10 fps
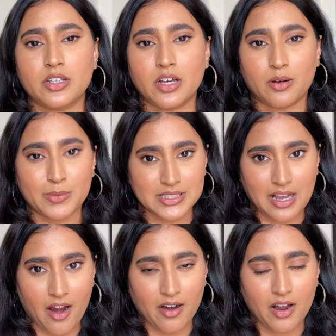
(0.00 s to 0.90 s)
the
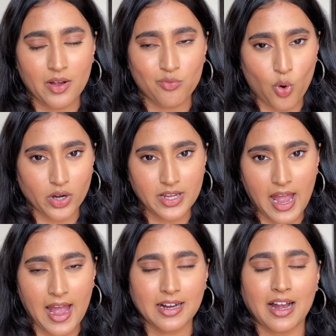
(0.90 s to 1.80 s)
mascara wand
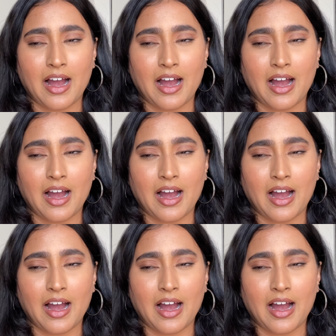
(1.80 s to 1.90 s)
hack,